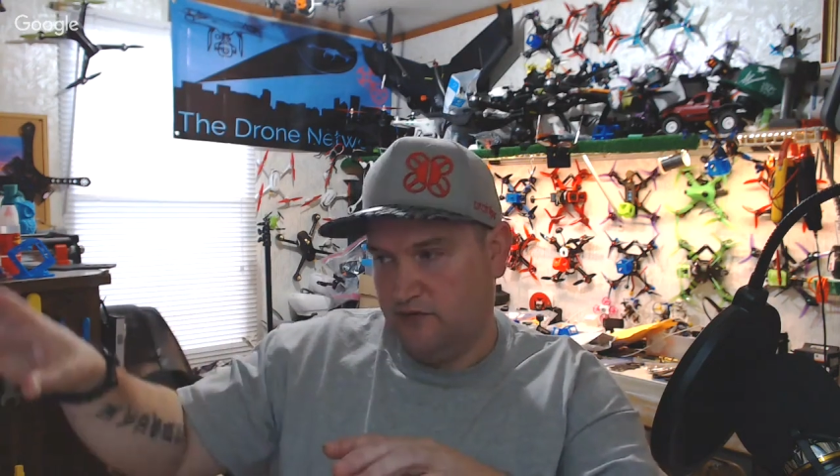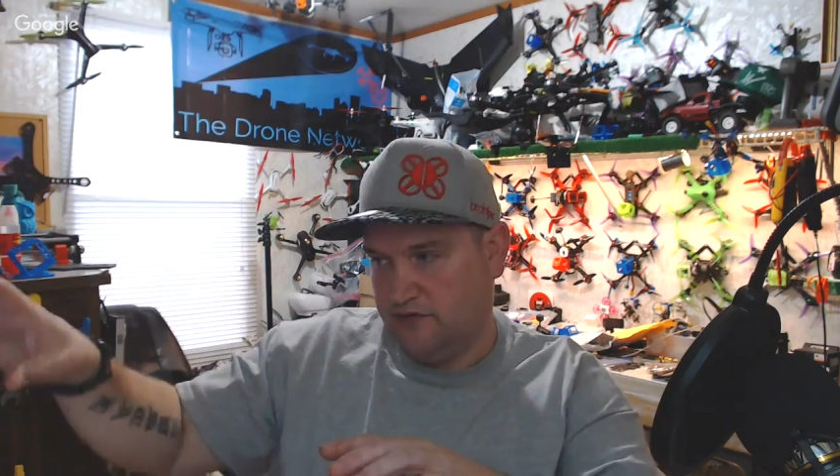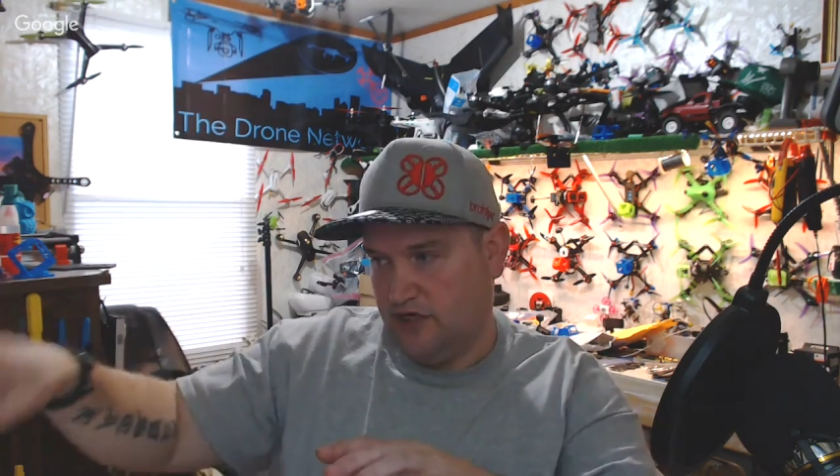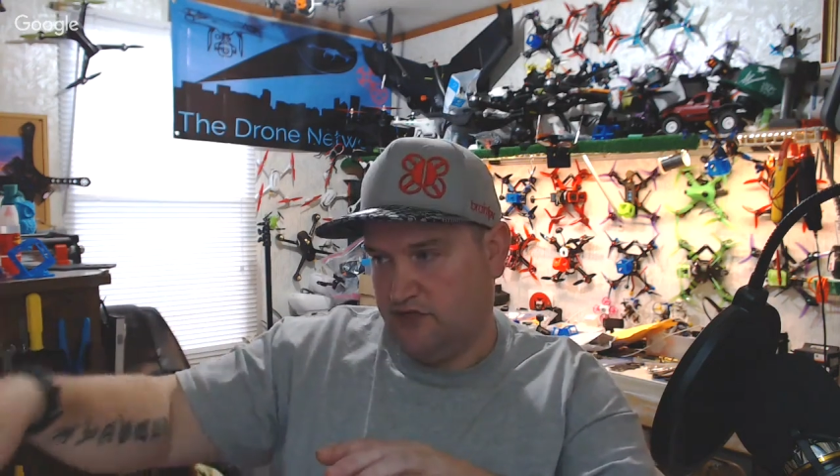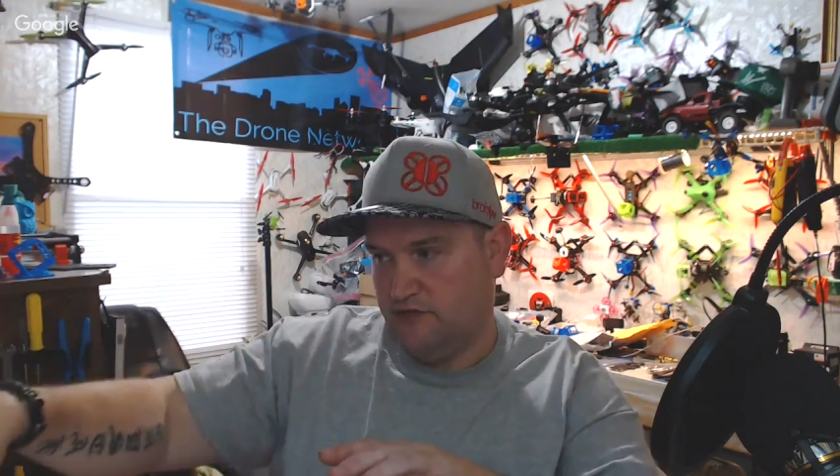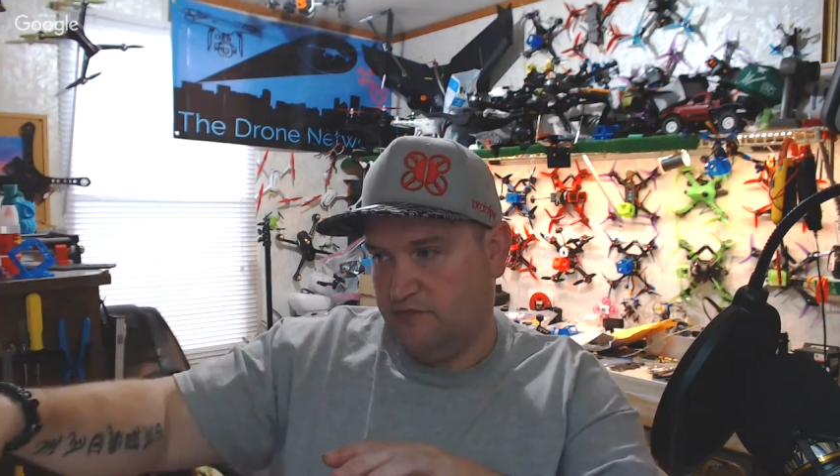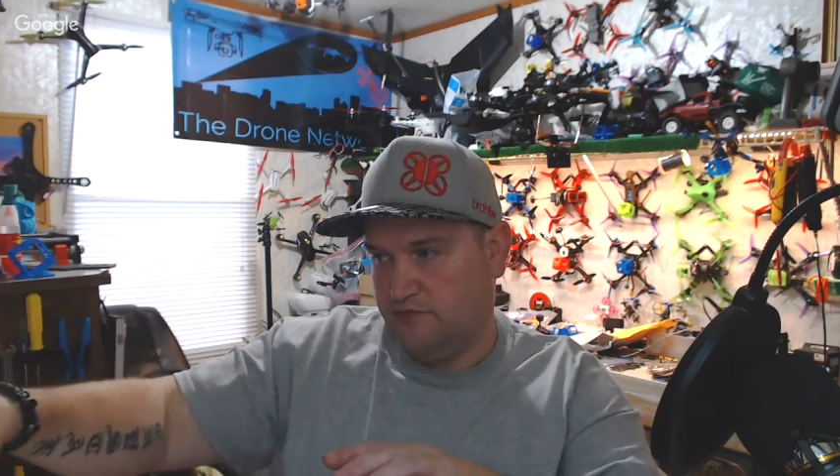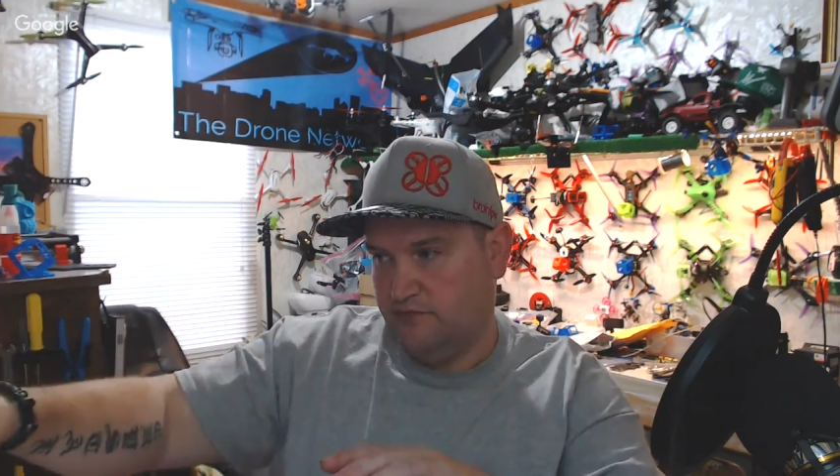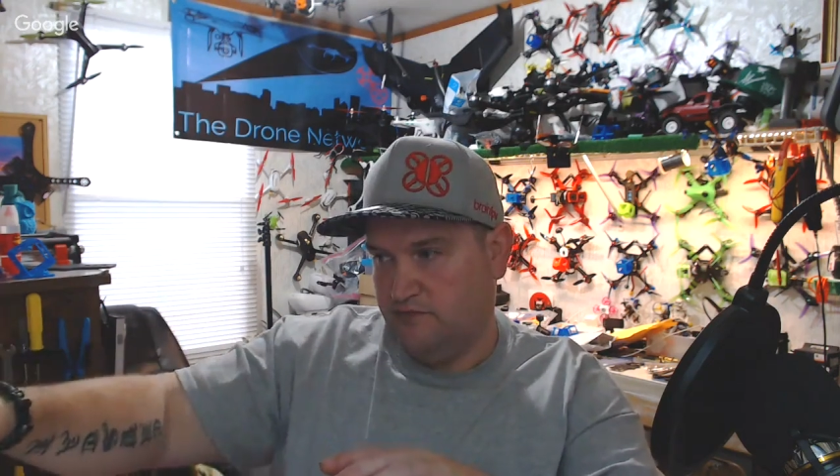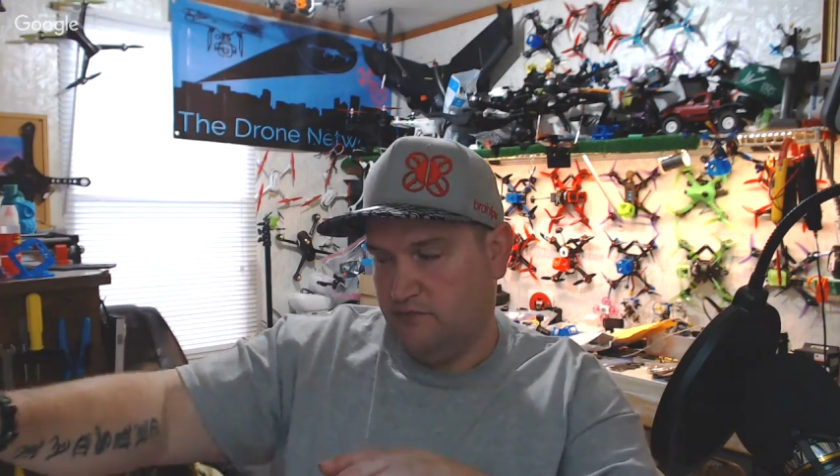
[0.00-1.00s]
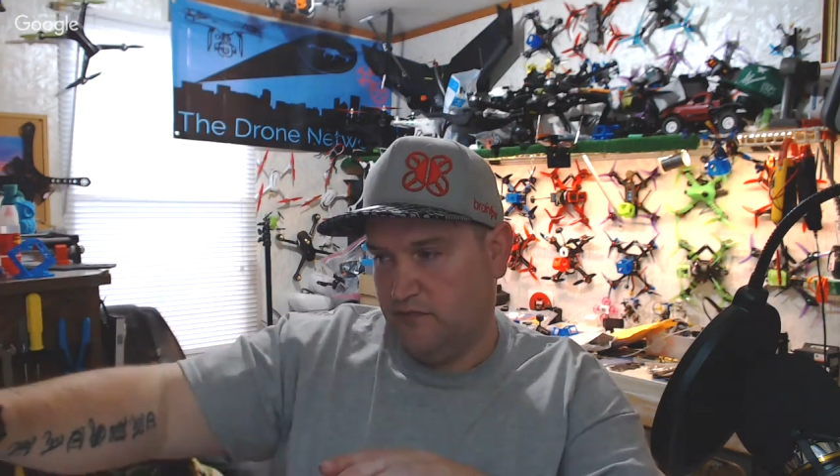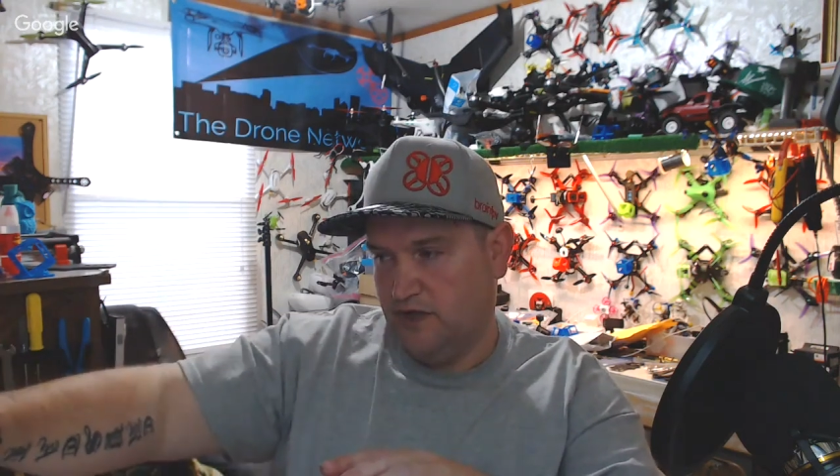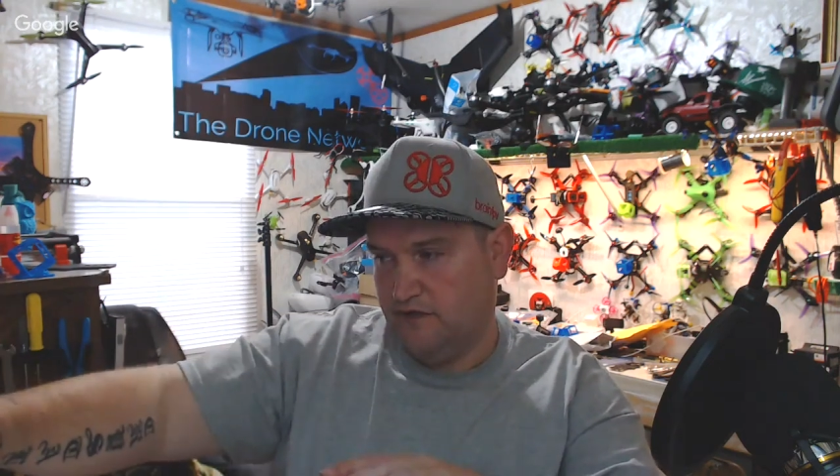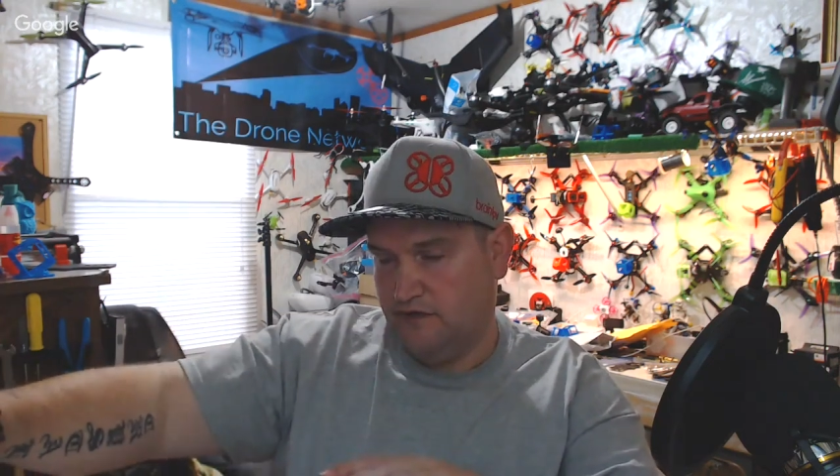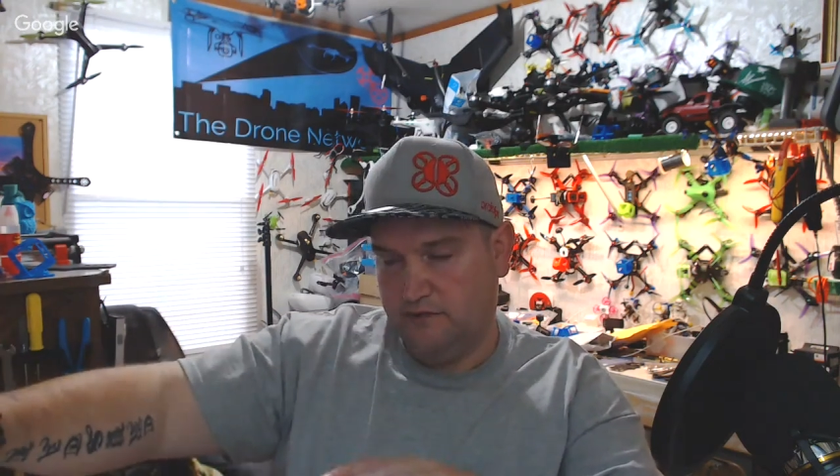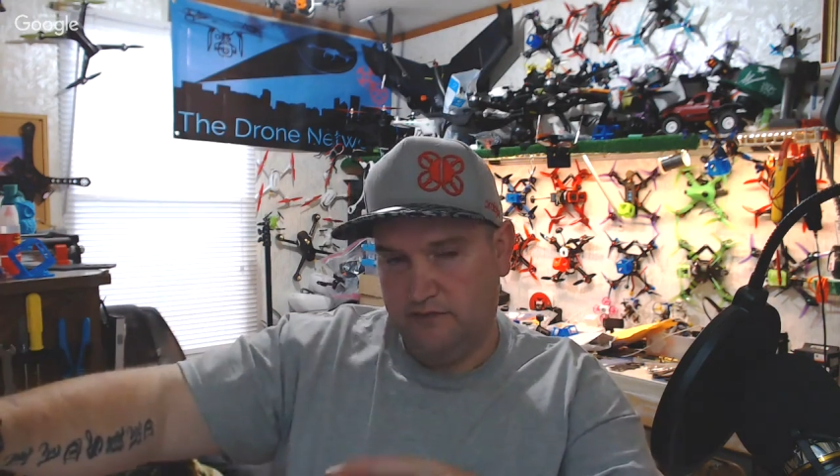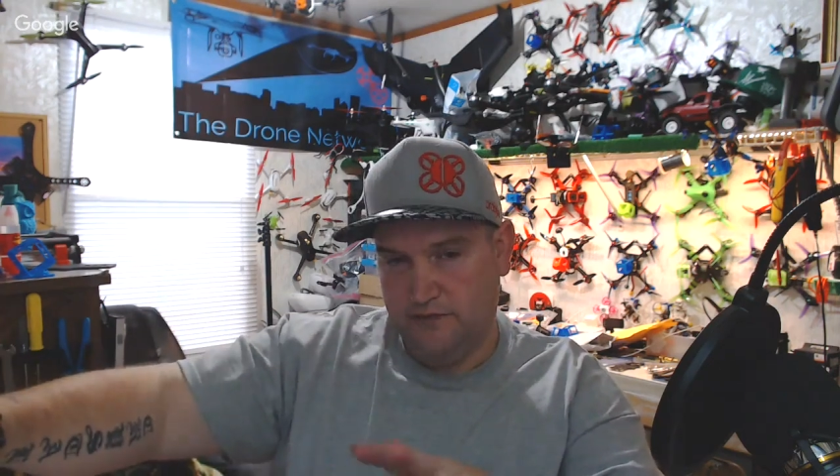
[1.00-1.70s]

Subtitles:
set your whatever,